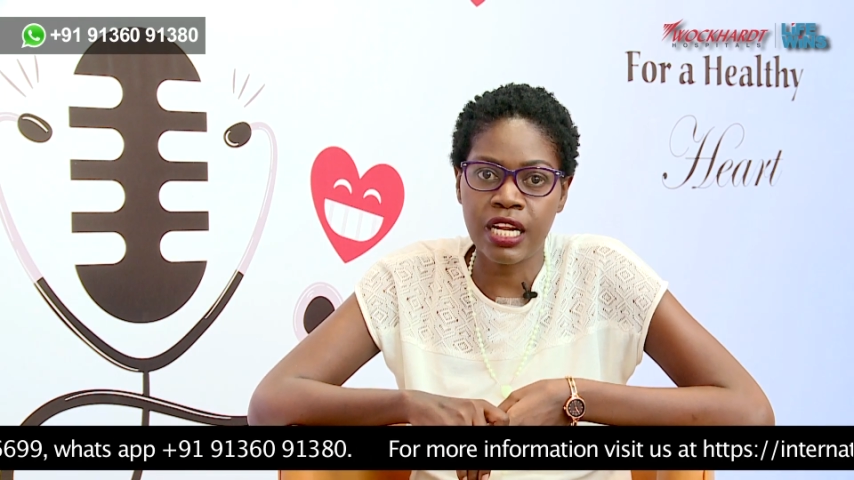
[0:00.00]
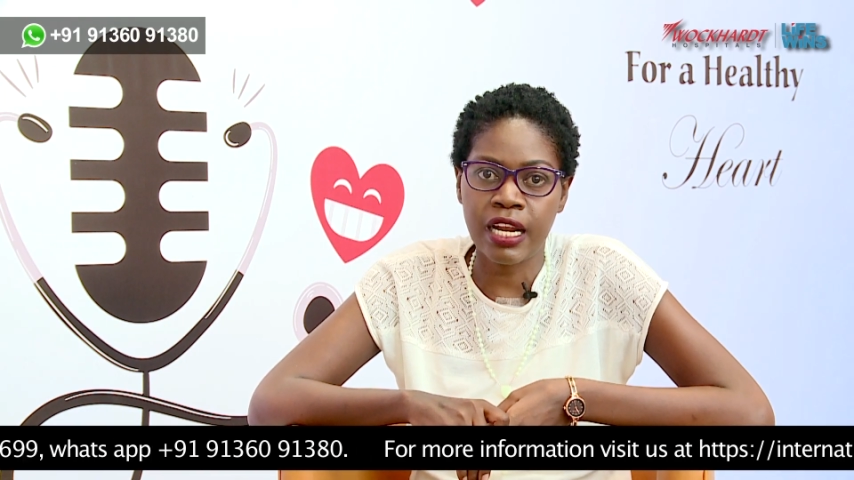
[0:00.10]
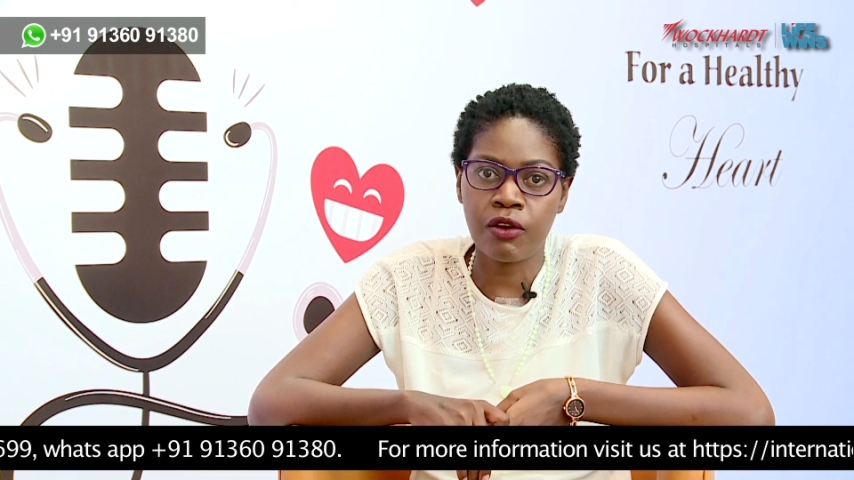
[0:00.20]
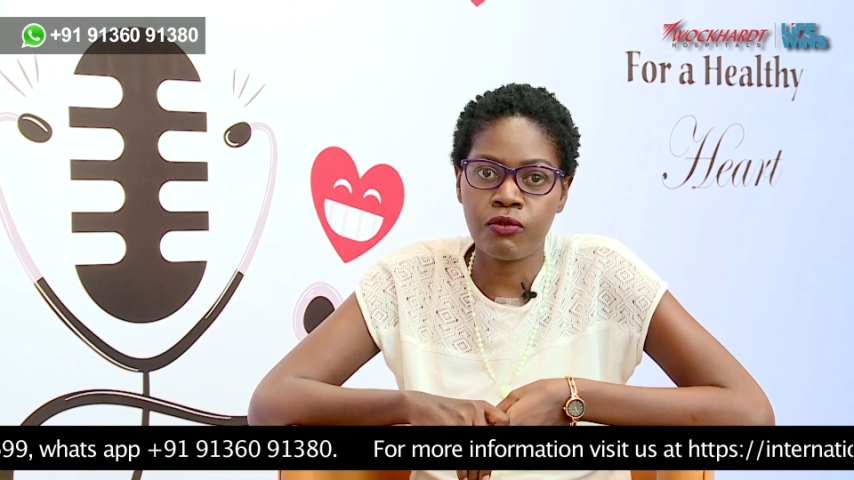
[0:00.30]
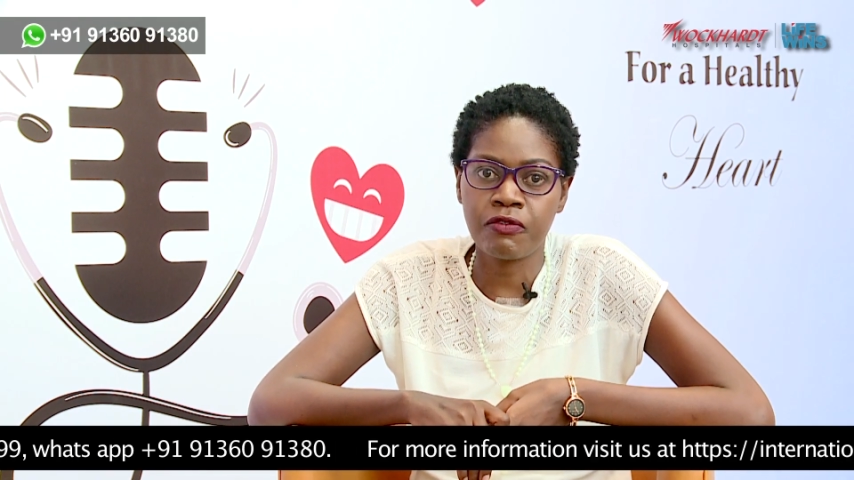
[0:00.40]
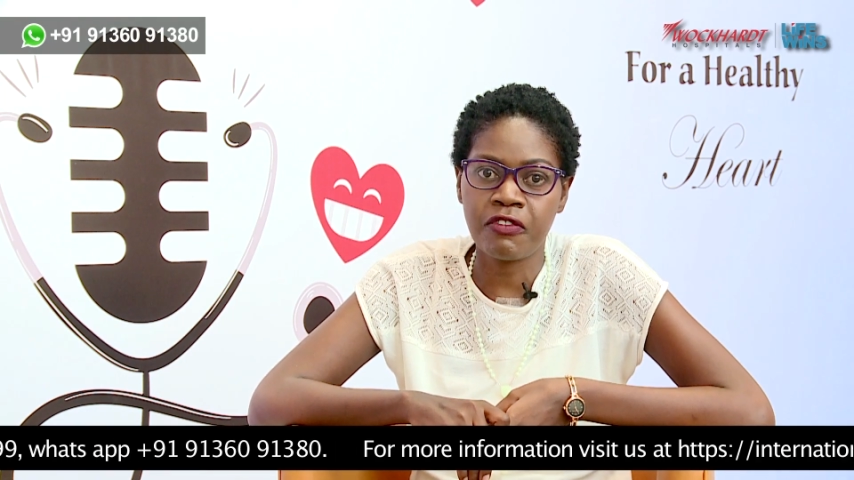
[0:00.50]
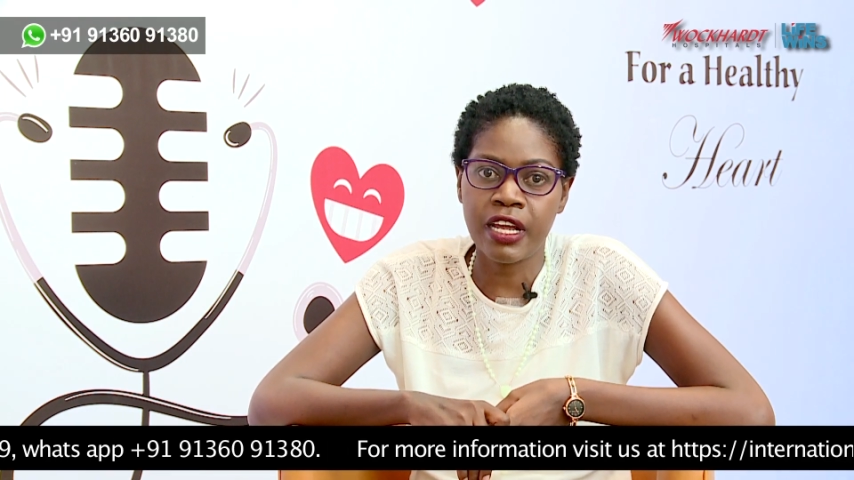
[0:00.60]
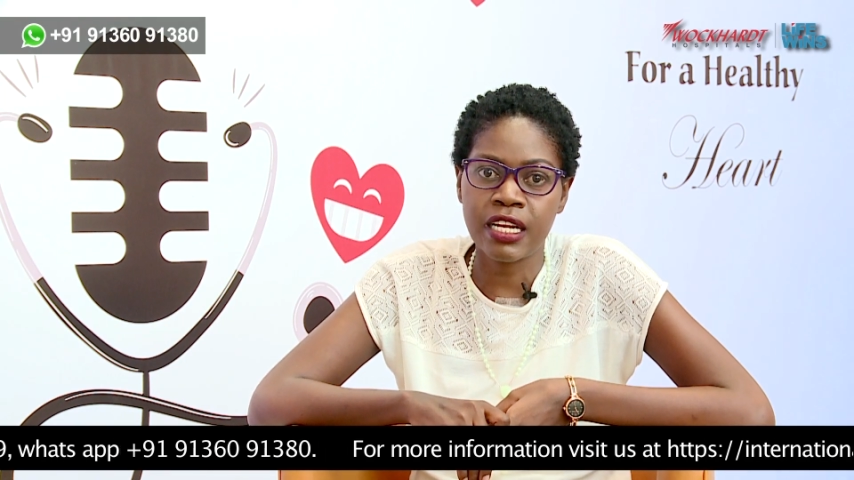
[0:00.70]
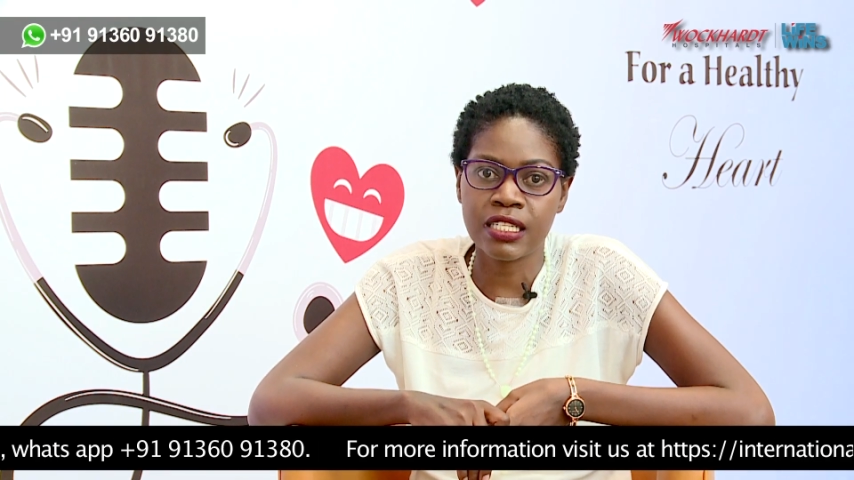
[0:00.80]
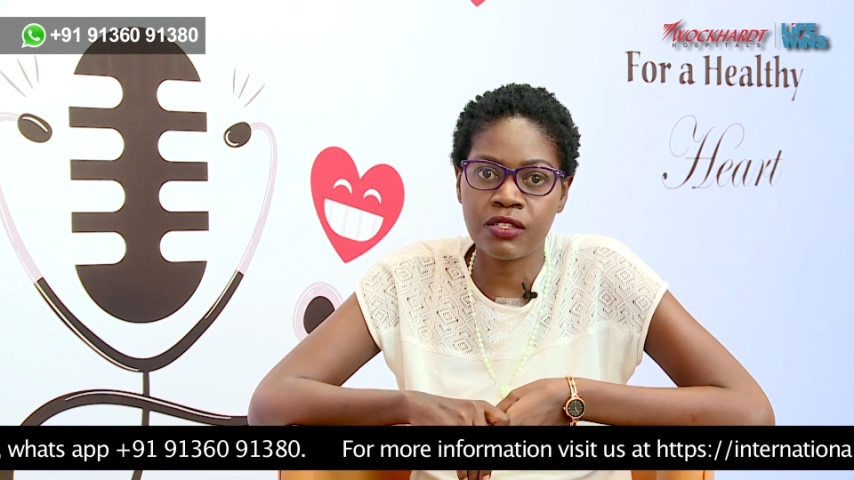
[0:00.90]
that I could
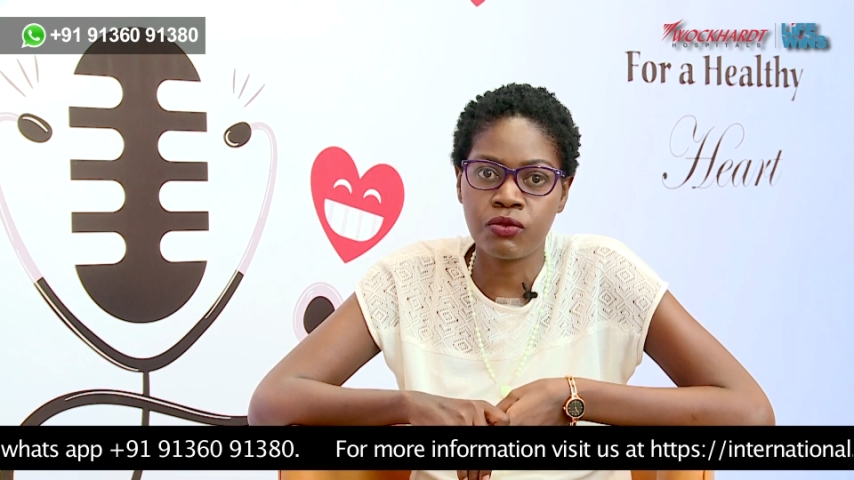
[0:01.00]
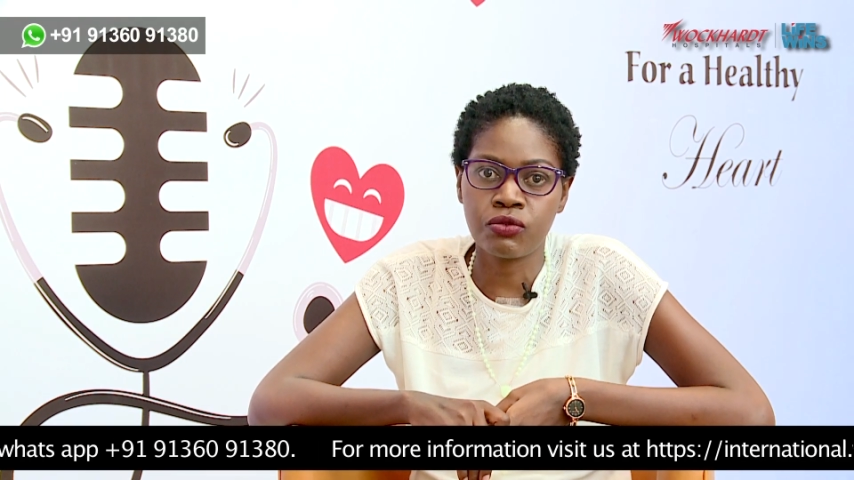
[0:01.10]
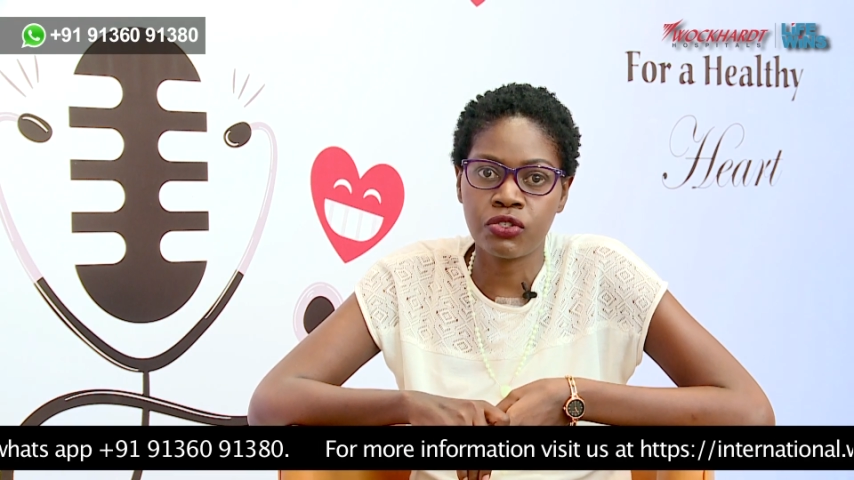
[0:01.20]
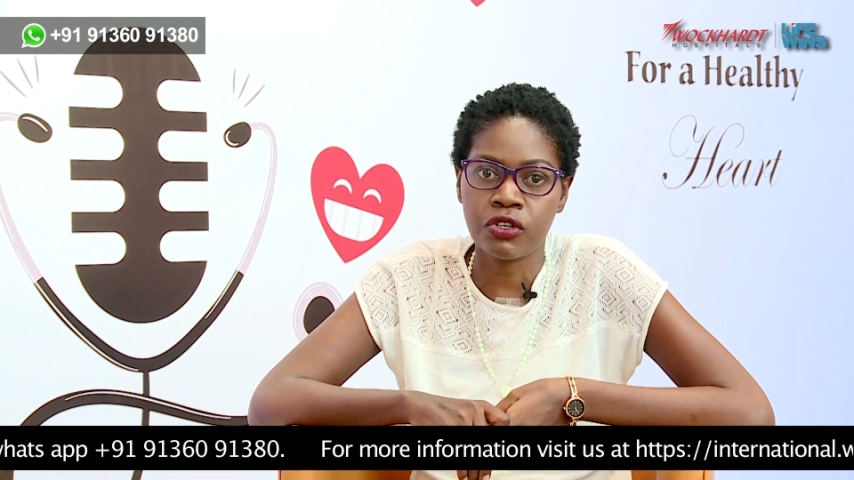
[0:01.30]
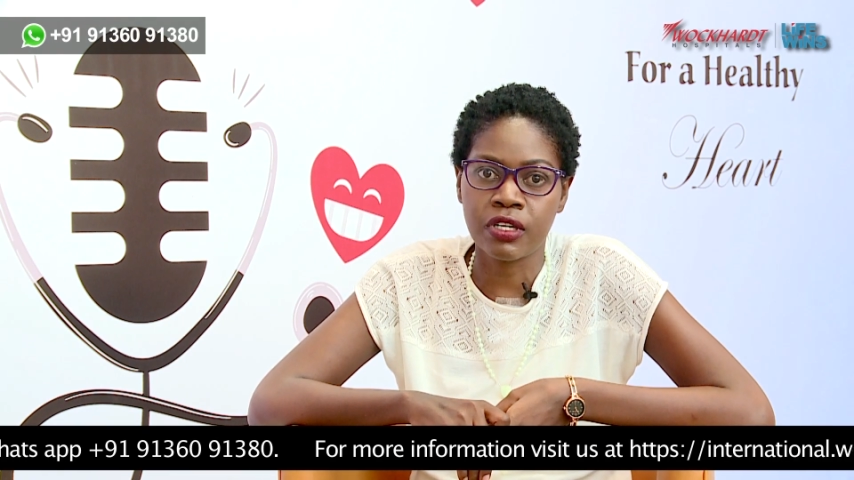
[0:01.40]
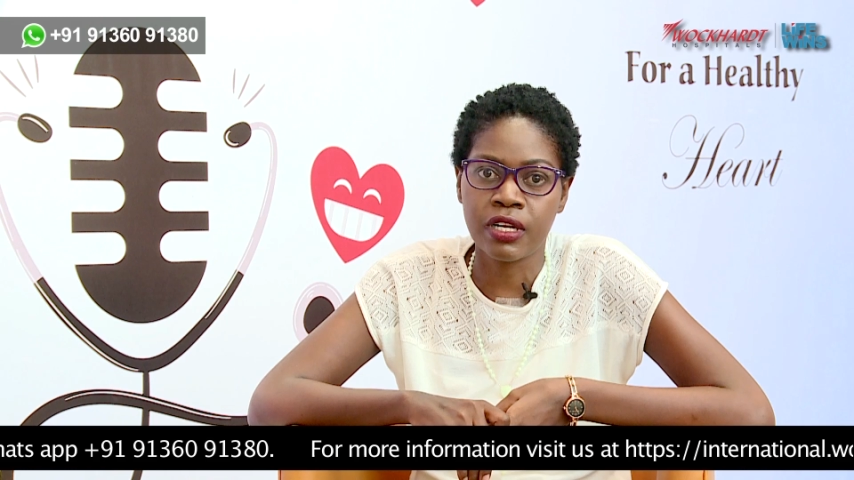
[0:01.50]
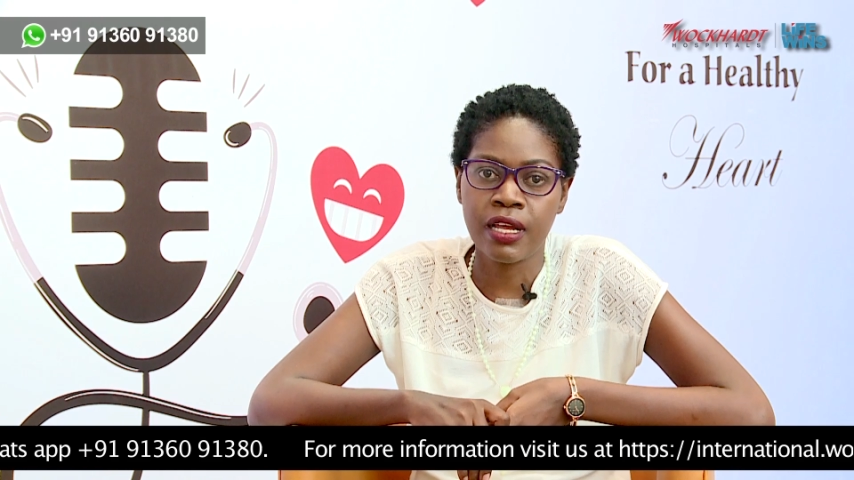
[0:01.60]
find a solution.